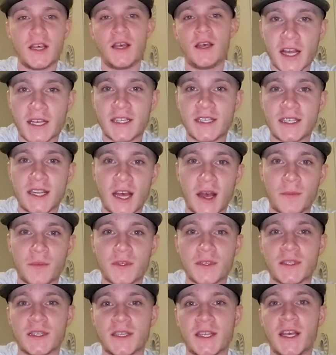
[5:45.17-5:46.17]
Next step
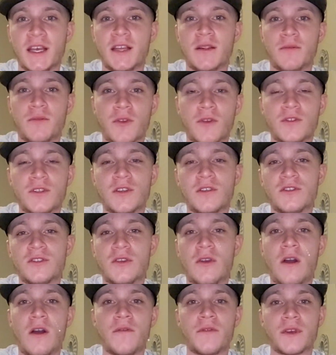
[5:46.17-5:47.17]
is to take the ProCharger
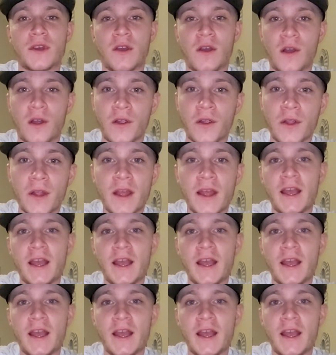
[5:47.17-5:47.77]
off the car